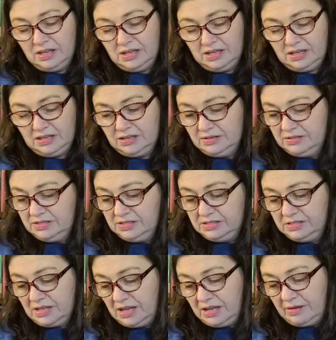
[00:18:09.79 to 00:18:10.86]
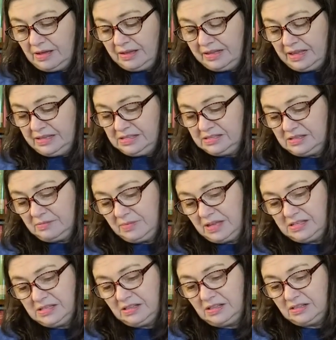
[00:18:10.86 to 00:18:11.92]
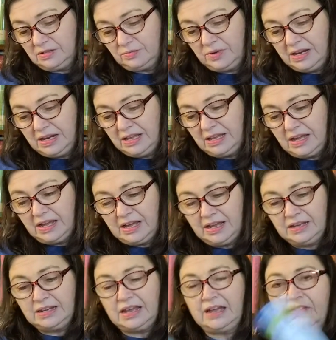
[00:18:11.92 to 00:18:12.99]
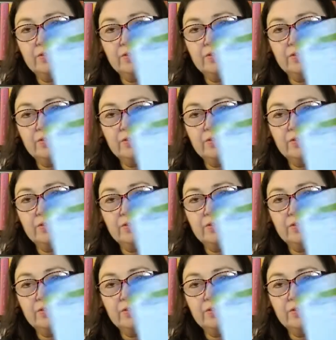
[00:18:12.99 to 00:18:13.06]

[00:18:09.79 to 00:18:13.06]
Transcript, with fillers: is, I'm guessing that the reading guide, yeah,